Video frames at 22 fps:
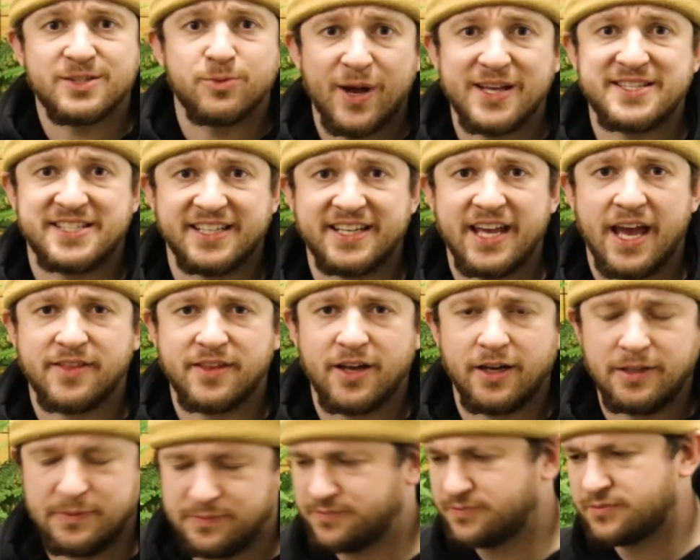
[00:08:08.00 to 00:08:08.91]
we're
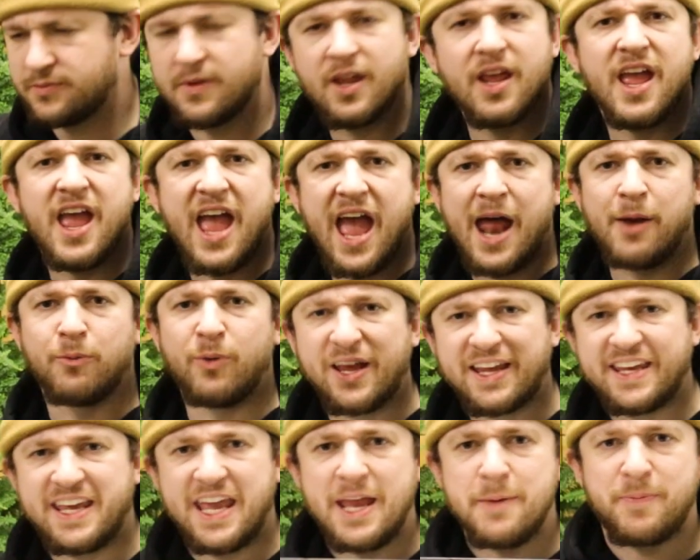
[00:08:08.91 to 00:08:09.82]
together, and
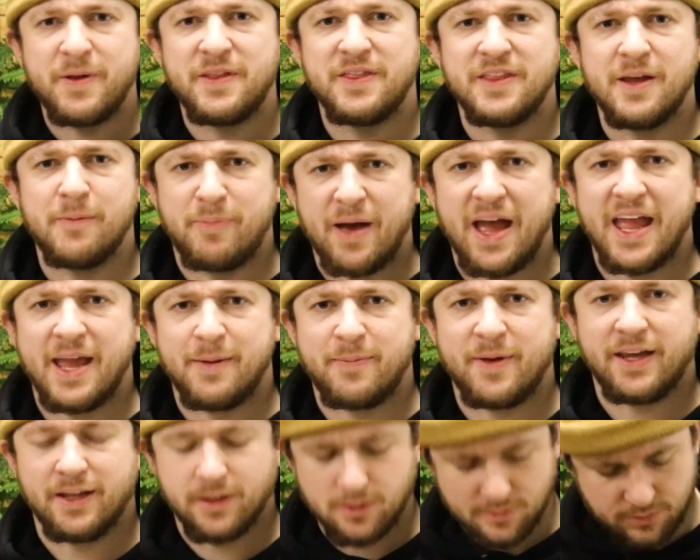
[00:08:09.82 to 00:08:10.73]
we're keeping the
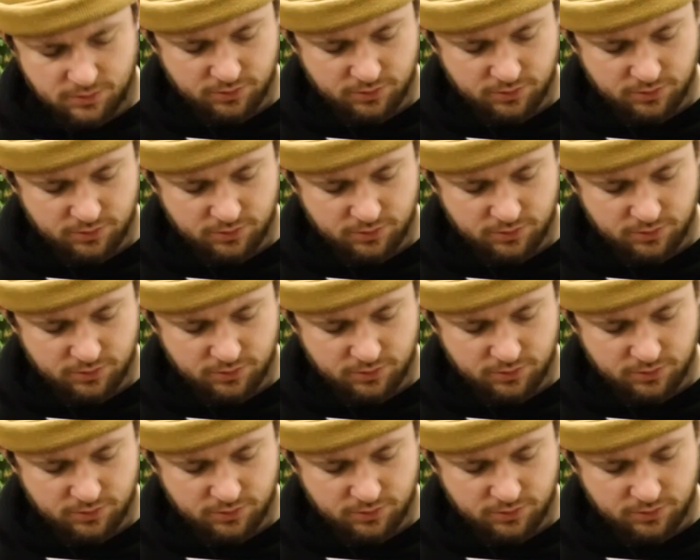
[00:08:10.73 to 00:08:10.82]
baby.